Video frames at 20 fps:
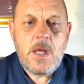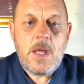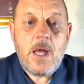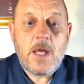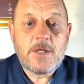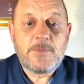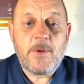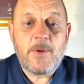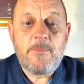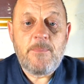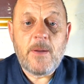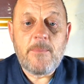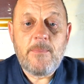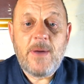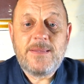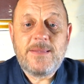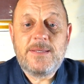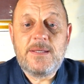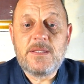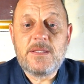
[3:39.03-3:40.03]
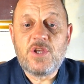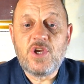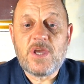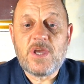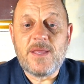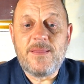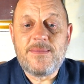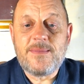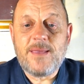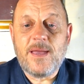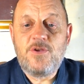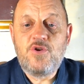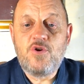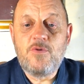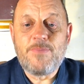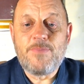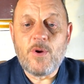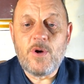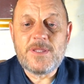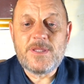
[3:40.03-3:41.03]
has been permitted to continue
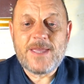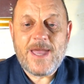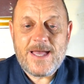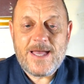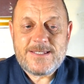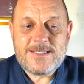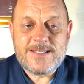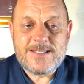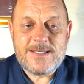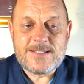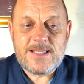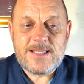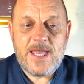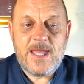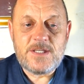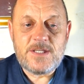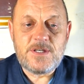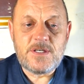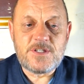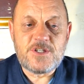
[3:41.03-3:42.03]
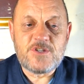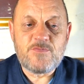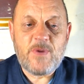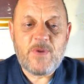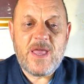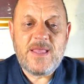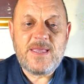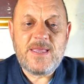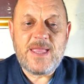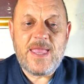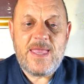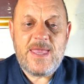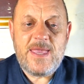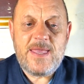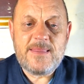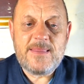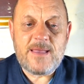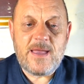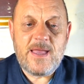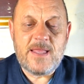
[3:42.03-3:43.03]
broadcasting his lectures, spreading
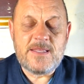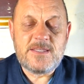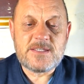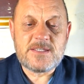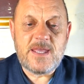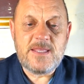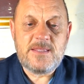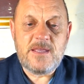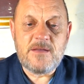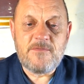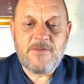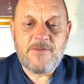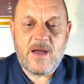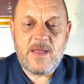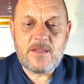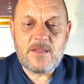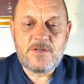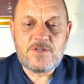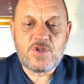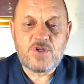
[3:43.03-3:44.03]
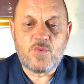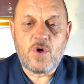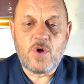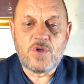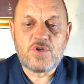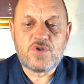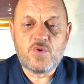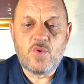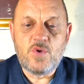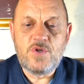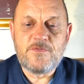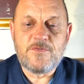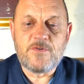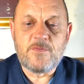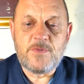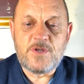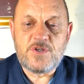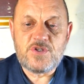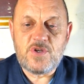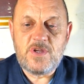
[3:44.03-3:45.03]
hate, inciting violence towards those
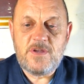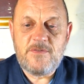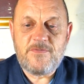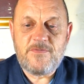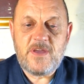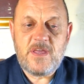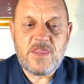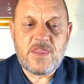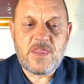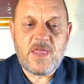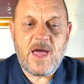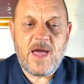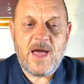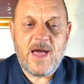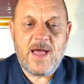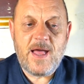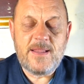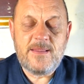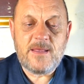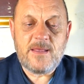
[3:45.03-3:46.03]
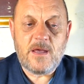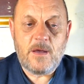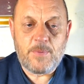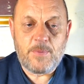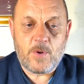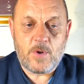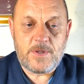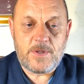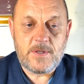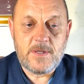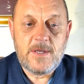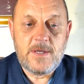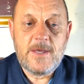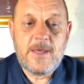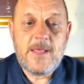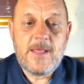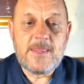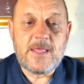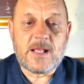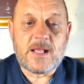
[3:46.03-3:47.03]
from the Sunni faith and abroad.
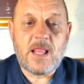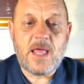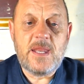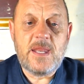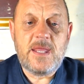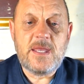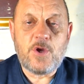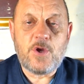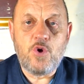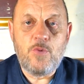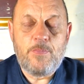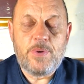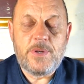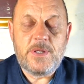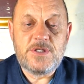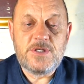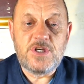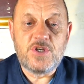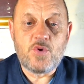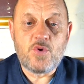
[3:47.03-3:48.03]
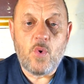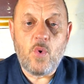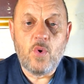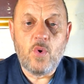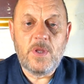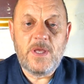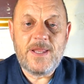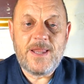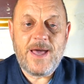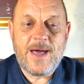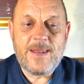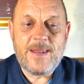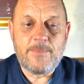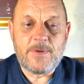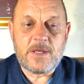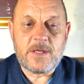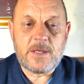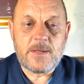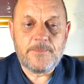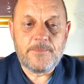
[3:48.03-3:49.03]
The cleric, who preaches only in Arabic,